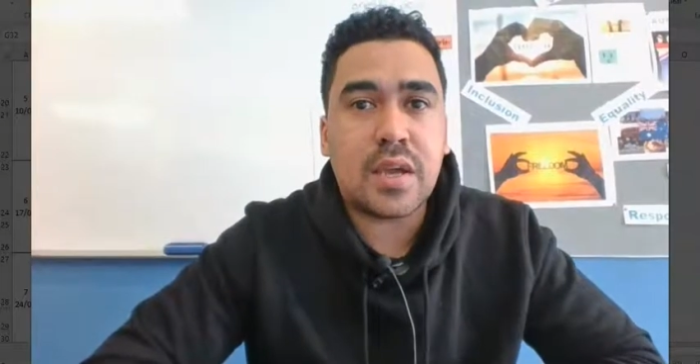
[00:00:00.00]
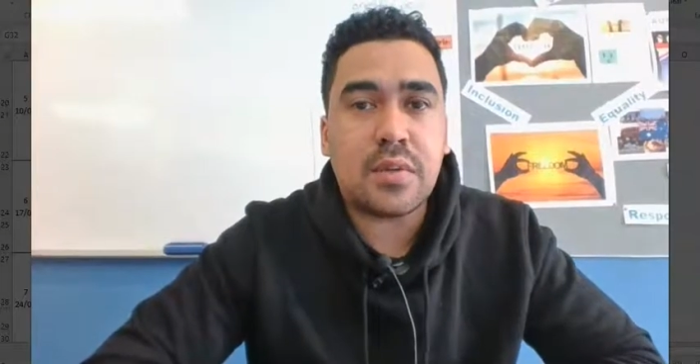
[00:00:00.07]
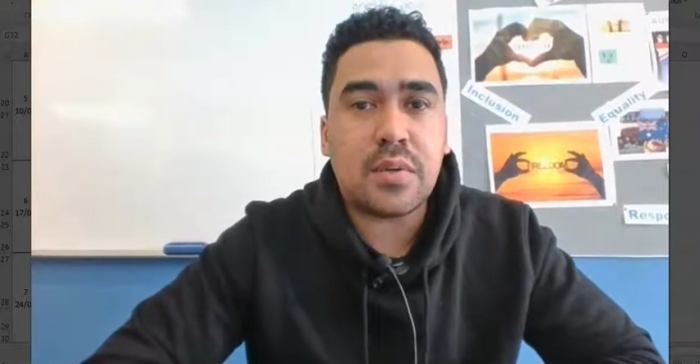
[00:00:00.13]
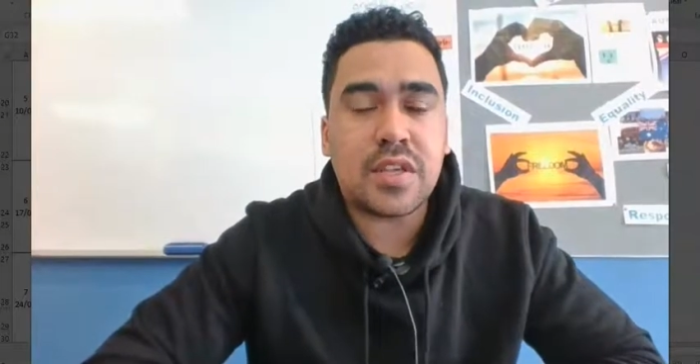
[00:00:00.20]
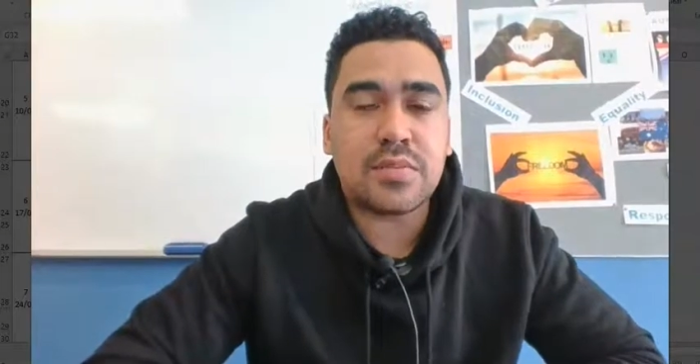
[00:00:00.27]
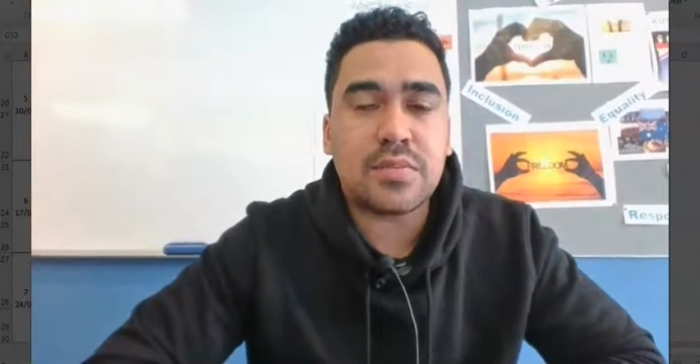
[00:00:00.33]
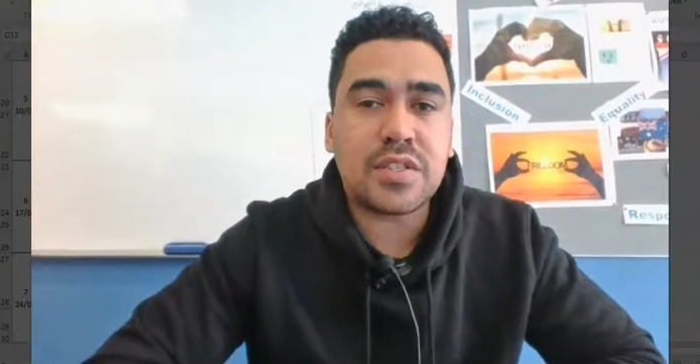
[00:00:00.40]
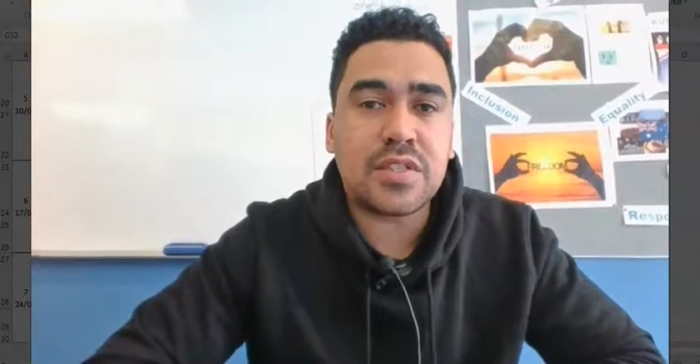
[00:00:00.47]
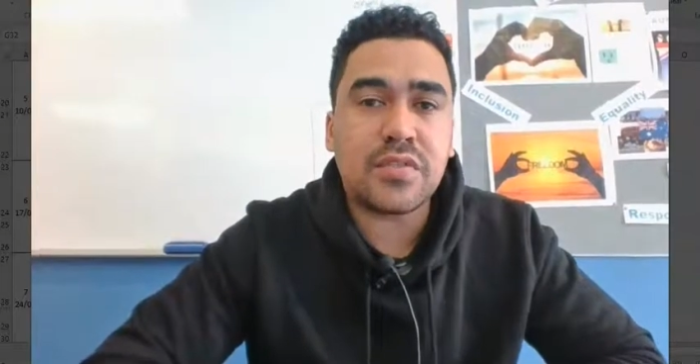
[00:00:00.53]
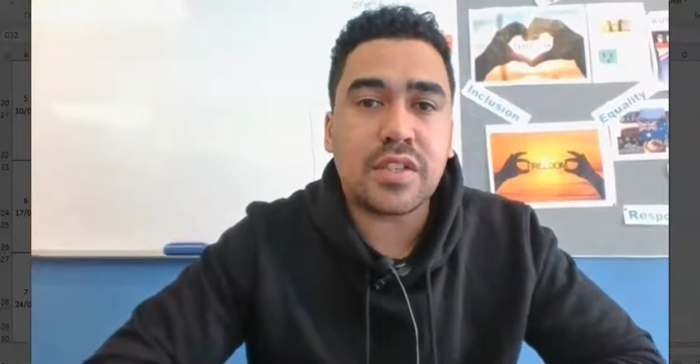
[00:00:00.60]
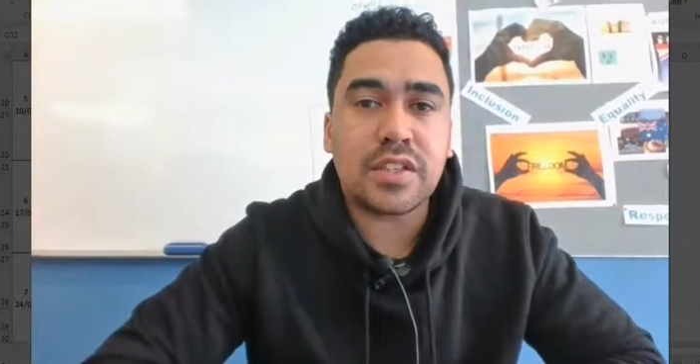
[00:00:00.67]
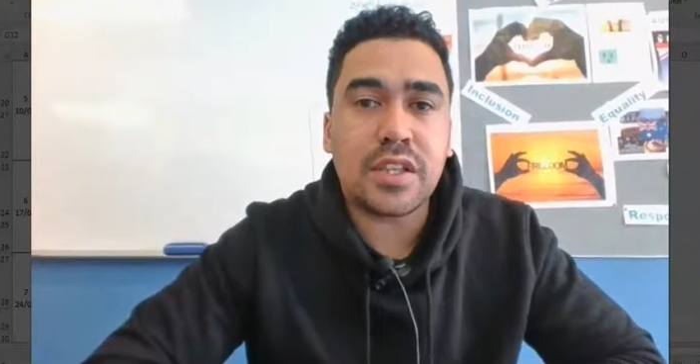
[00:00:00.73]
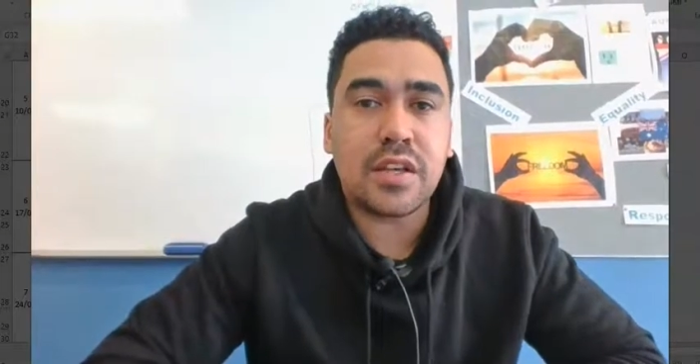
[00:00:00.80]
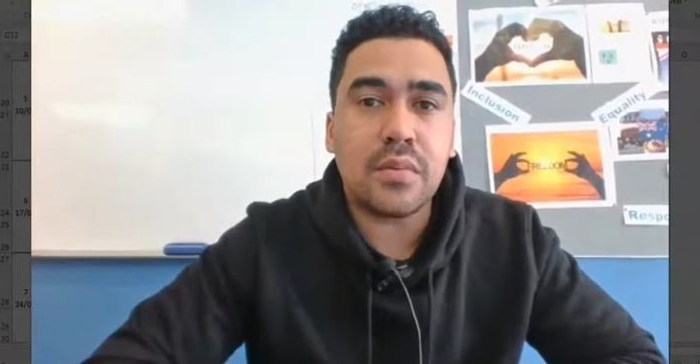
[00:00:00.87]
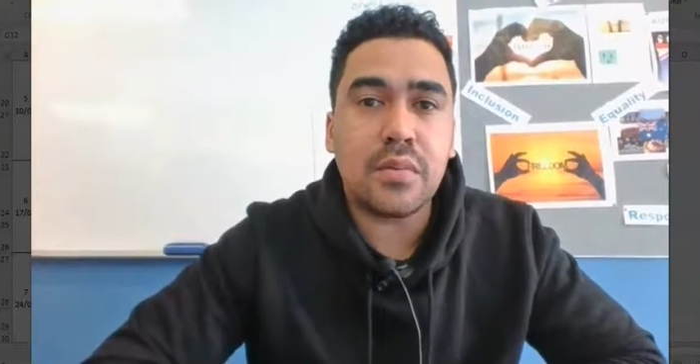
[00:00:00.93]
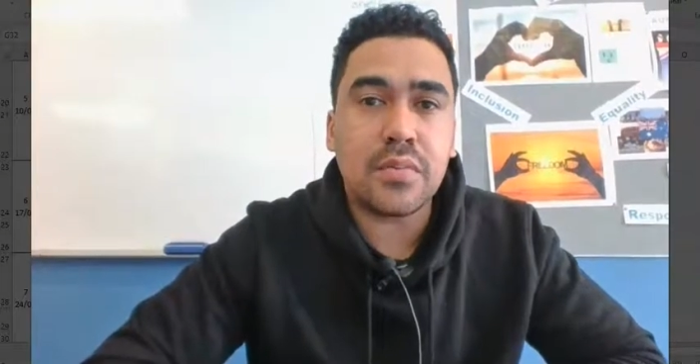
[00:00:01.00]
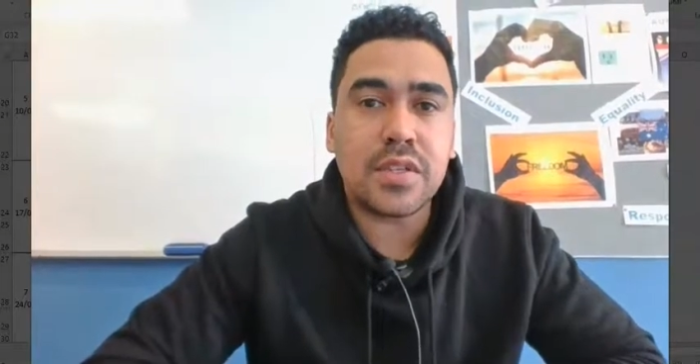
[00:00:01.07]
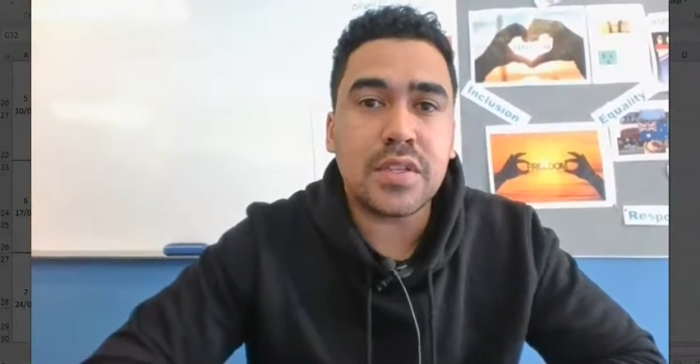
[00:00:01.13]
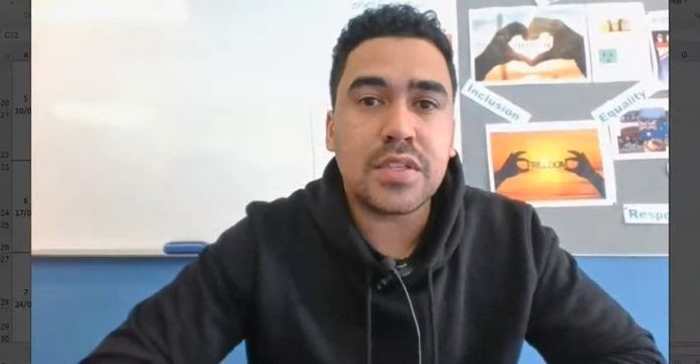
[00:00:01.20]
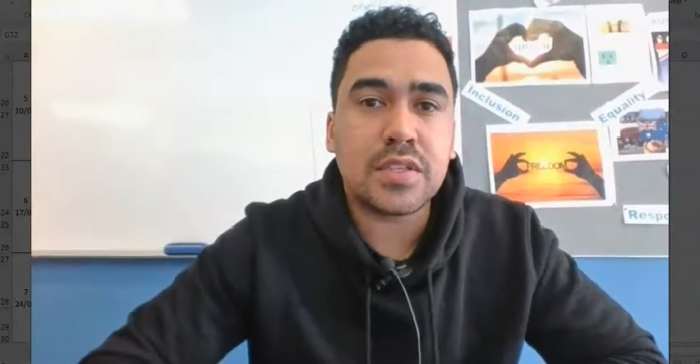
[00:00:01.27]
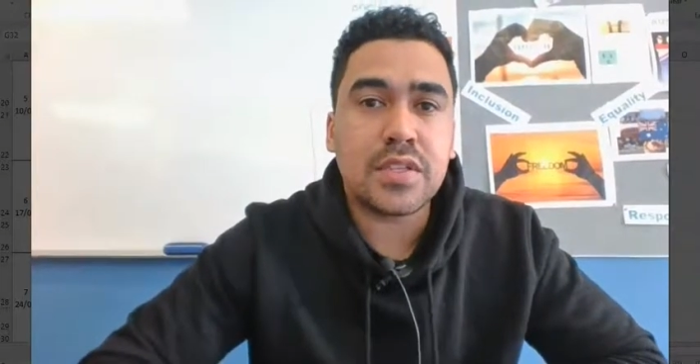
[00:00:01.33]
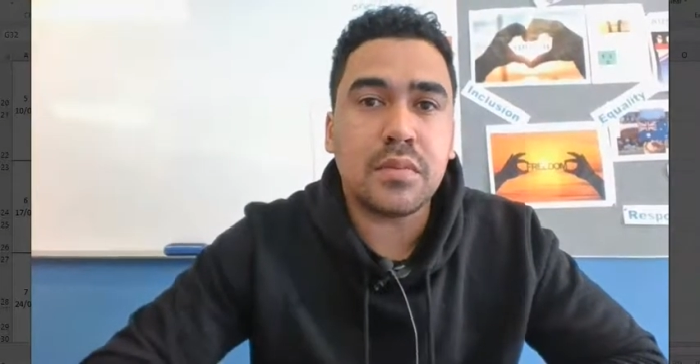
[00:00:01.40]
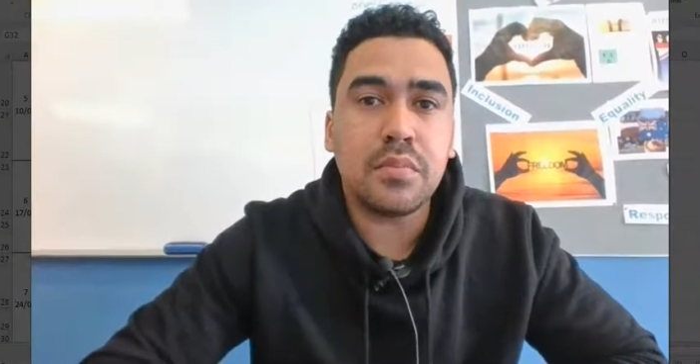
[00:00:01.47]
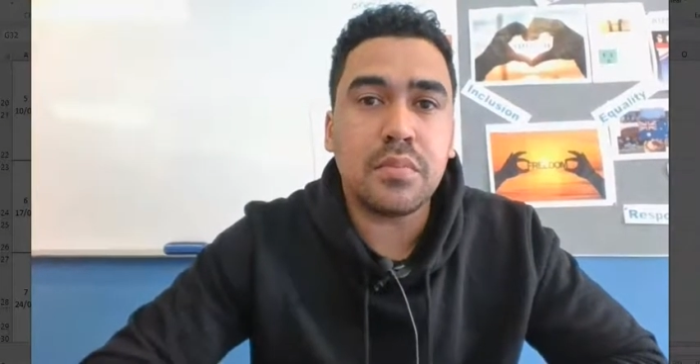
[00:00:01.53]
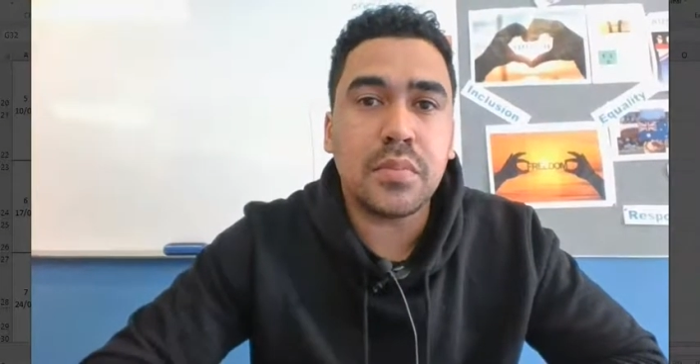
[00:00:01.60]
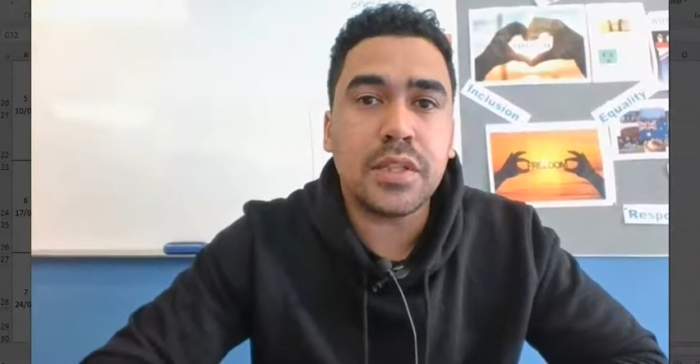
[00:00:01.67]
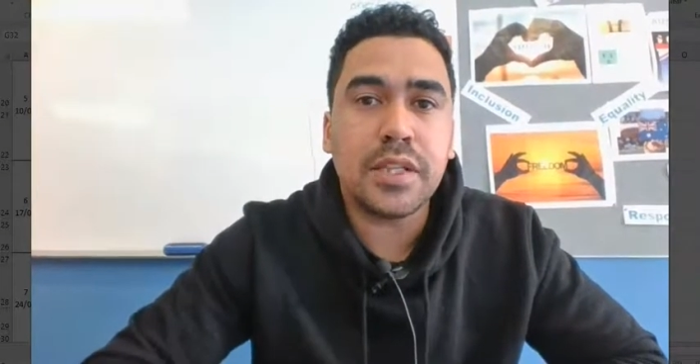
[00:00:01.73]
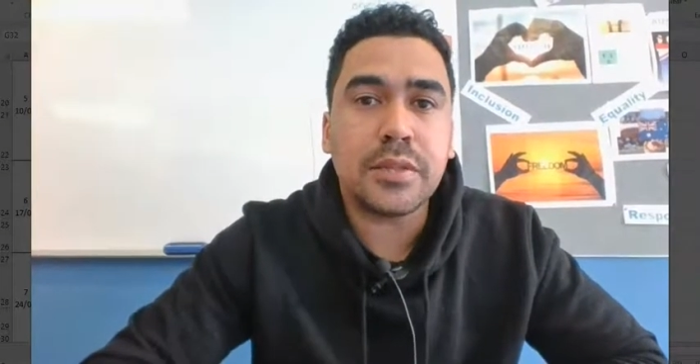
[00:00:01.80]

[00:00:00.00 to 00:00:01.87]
and specifically Miss Miller.